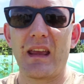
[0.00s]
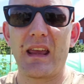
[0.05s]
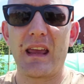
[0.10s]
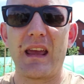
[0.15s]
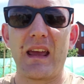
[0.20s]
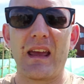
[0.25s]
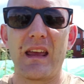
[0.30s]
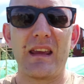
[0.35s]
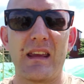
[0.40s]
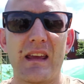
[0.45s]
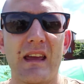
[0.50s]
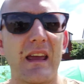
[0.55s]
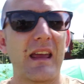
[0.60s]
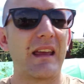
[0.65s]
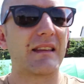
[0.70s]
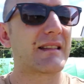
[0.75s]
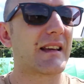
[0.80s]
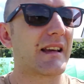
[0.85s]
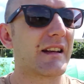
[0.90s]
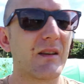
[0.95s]

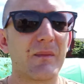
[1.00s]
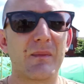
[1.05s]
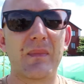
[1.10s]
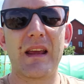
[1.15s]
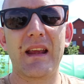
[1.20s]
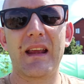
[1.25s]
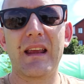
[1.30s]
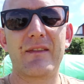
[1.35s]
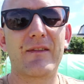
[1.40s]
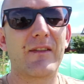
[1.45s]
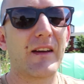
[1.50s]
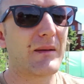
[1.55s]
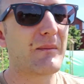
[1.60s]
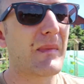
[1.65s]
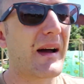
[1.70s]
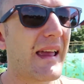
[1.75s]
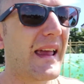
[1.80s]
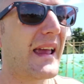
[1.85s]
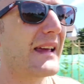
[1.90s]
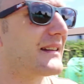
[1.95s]
It's going to, if in
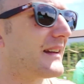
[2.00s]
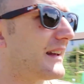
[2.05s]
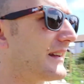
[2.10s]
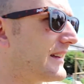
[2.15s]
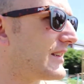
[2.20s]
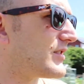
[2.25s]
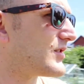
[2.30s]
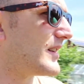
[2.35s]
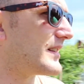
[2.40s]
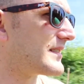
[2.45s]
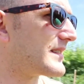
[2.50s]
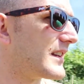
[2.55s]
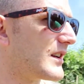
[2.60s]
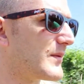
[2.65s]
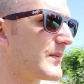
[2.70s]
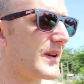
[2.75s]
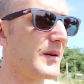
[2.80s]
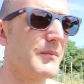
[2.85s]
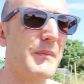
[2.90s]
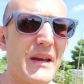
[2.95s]
my head initially, it's going
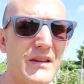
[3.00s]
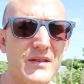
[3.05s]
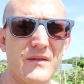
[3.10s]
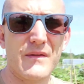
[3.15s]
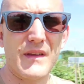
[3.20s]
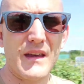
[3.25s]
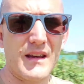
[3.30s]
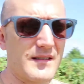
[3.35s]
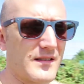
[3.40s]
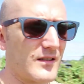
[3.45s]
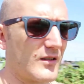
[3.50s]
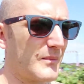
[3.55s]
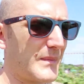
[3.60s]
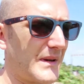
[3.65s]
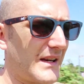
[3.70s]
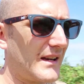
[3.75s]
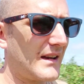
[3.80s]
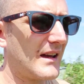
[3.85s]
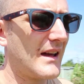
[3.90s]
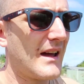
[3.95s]
to be a mix of things. It'll
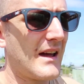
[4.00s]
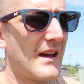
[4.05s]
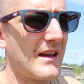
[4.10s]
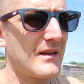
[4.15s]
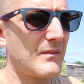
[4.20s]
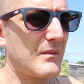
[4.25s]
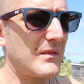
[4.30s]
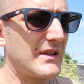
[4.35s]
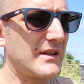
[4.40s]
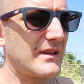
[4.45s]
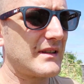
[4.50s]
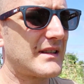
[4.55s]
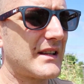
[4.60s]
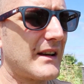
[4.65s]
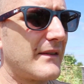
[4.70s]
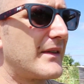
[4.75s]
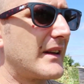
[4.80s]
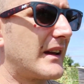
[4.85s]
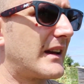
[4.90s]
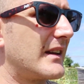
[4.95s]
be
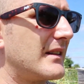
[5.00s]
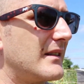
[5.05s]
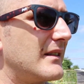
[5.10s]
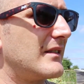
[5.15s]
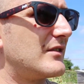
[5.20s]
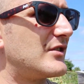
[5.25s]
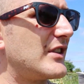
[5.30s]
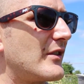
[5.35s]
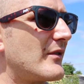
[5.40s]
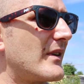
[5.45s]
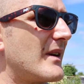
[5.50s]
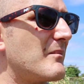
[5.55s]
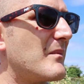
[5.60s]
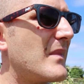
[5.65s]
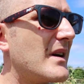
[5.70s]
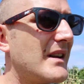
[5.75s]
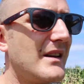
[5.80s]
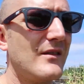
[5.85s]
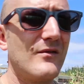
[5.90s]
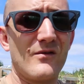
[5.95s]
stuff that can generate
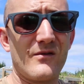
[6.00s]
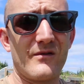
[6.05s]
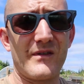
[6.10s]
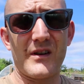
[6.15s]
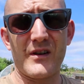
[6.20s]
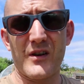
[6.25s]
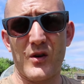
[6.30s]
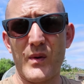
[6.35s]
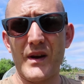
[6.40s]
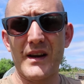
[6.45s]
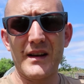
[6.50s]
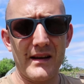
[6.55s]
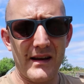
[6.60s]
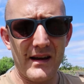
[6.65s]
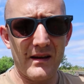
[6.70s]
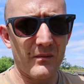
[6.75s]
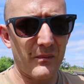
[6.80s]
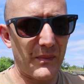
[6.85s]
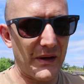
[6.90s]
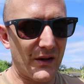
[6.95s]
money very
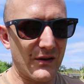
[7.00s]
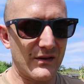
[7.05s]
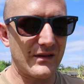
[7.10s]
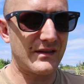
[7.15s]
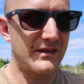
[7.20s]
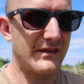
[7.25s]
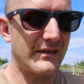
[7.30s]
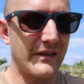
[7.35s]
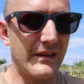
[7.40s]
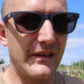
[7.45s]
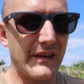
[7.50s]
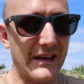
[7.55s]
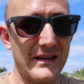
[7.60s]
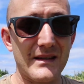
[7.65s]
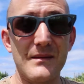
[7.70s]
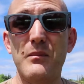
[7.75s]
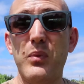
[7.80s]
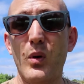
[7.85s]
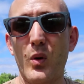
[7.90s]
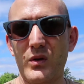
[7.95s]
quickly, because
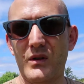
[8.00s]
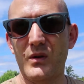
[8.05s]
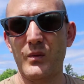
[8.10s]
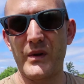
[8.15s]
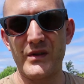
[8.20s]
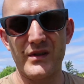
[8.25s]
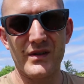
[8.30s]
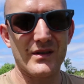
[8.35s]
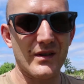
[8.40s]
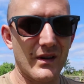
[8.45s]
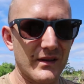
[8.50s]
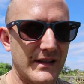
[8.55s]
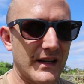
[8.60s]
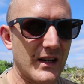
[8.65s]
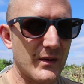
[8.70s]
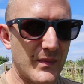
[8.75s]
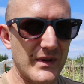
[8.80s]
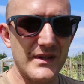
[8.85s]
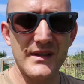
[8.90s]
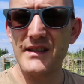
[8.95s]
that's important when you're
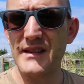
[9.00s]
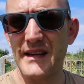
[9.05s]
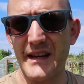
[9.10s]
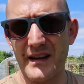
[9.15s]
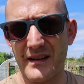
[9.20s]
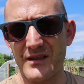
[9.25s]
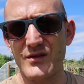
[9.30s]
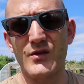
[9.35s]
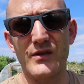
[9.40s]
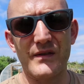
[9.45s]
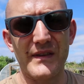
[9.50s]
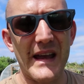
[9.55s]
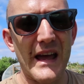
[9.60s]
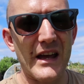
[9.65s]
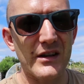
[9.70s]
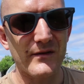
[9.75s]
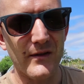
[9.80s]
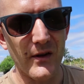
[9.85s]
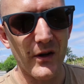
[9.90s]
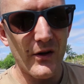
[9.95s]
starting a business, getting sort of
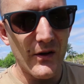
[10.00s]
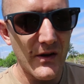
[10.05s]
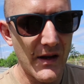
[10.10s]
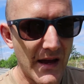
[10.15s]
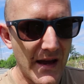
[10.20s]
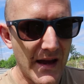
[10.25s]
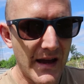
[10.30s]
cash flow.